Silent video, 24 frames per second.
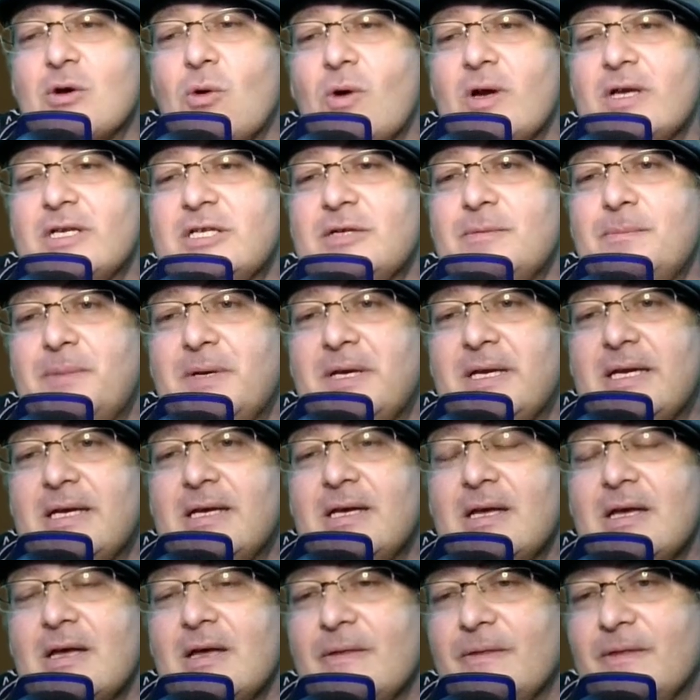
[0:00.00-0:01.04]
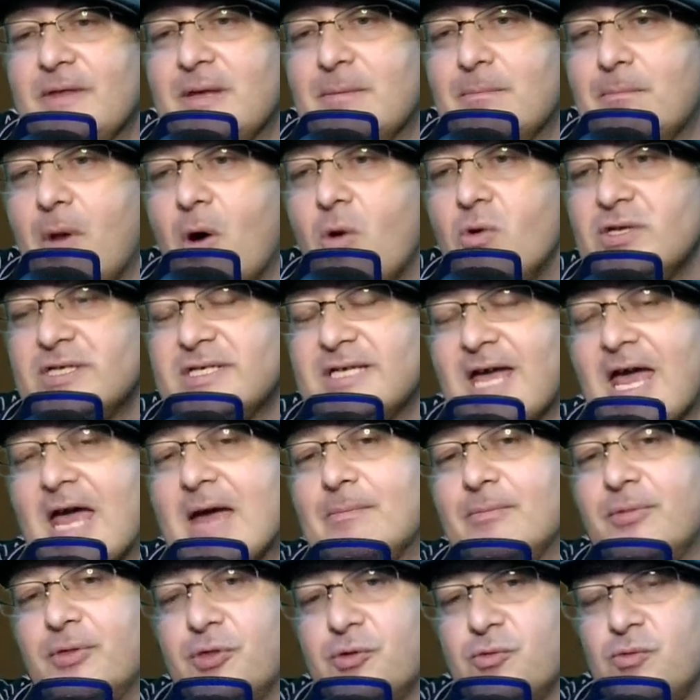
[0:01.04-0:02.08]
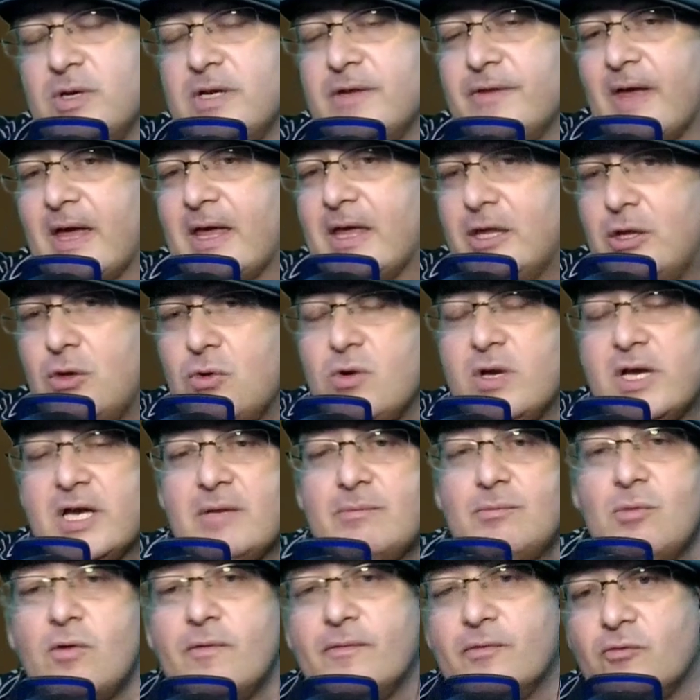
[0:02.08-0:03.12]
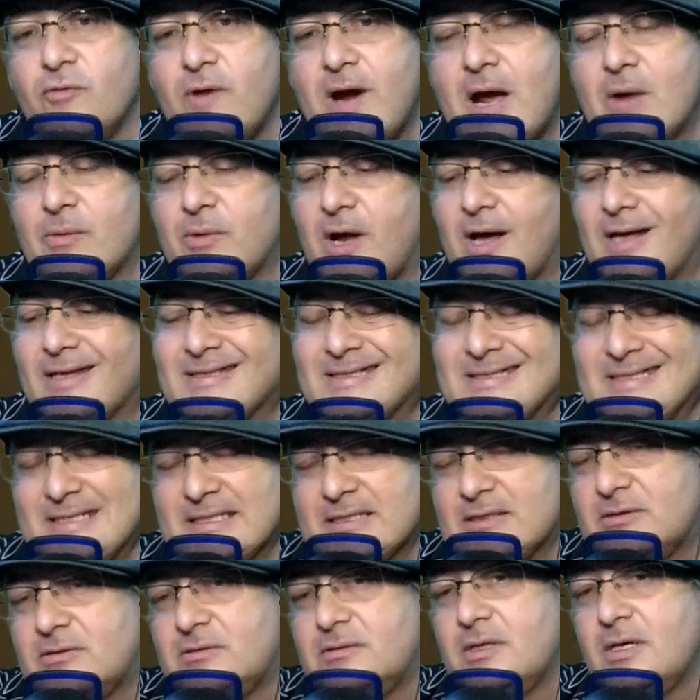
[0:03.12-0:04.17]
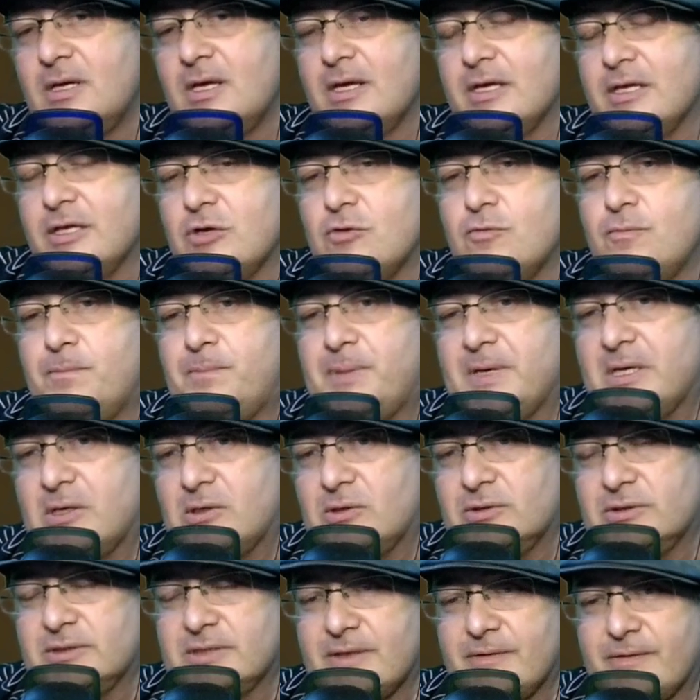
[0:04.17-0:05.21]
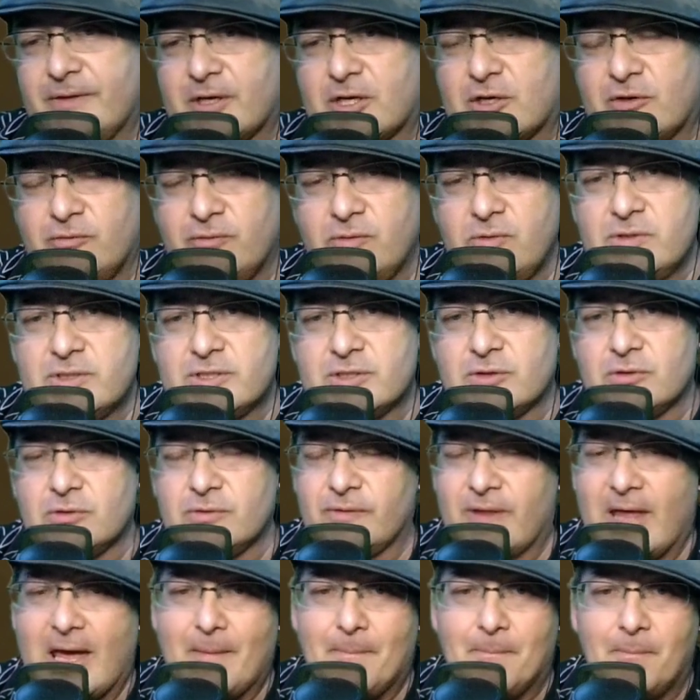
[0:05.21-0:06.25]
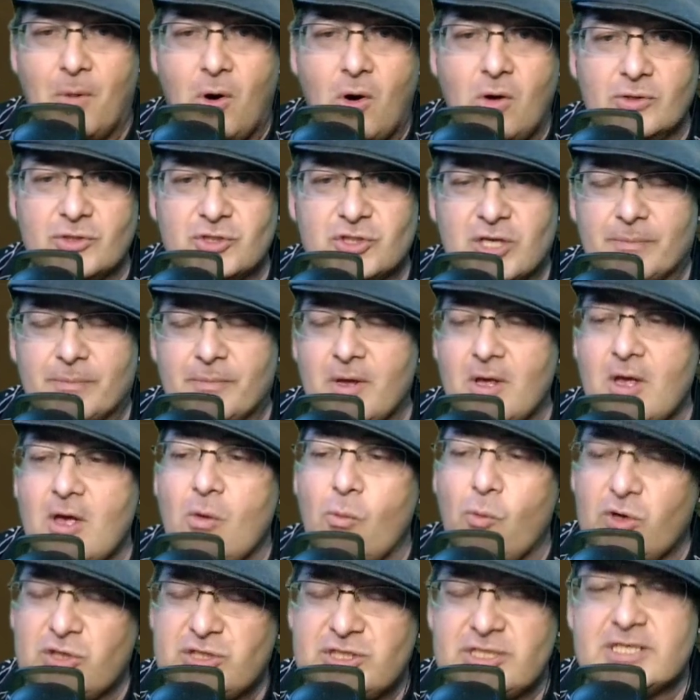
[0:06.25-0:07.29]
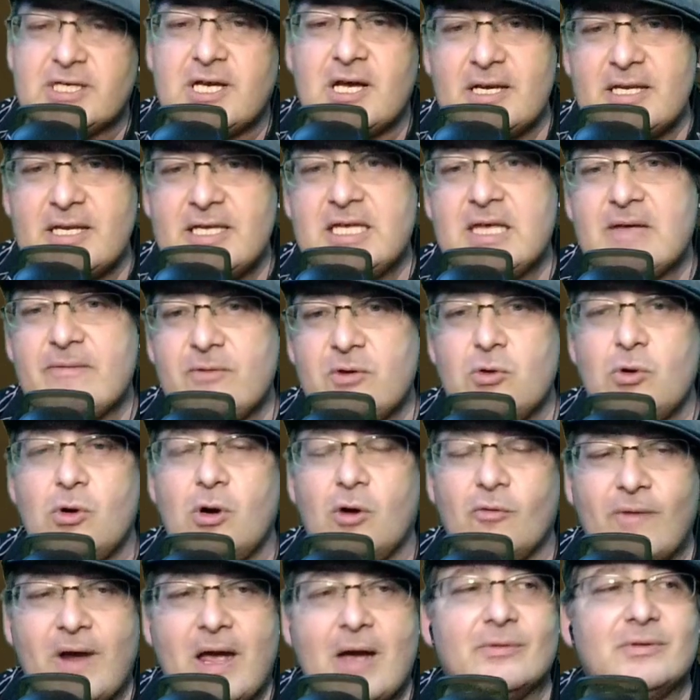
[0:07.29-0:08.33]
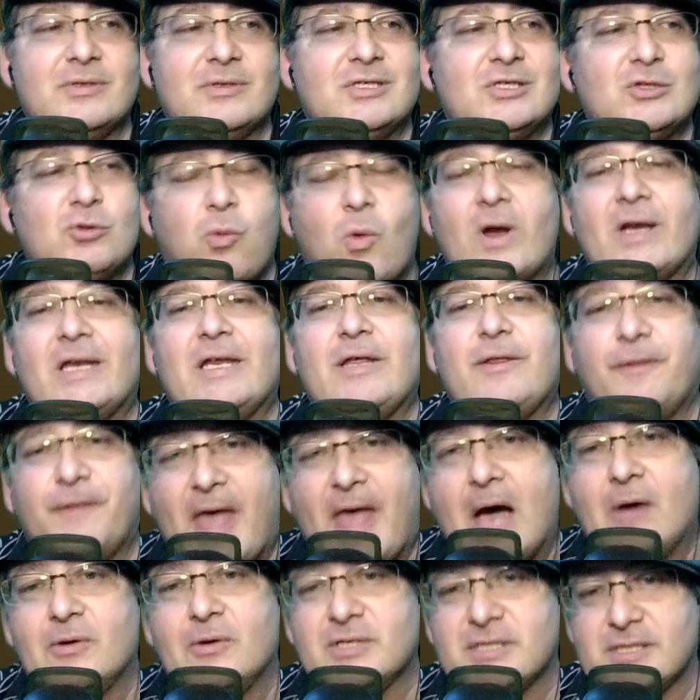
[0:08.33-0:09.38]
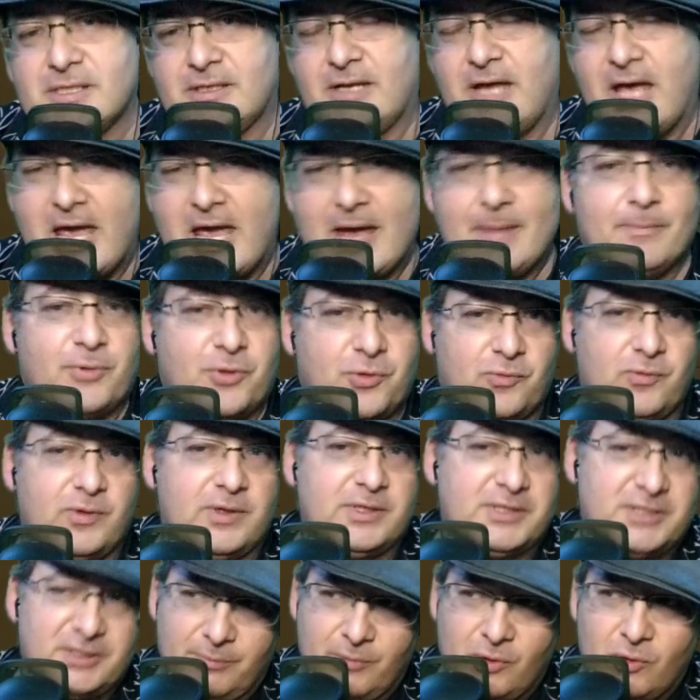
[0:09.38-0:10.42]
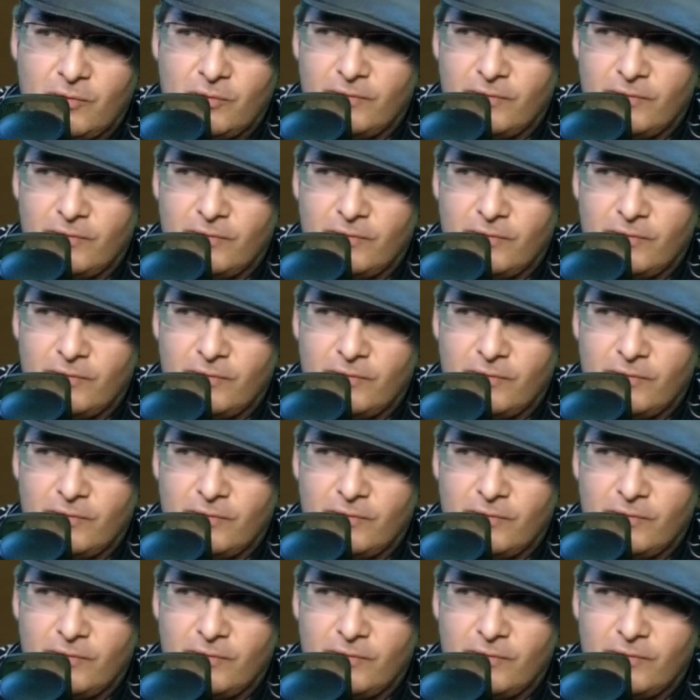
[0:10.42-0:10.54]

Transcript: is going to be the most M3 that you can move around until you build the cruiser, that mall ship, which is going to give you around 20,000 M3 to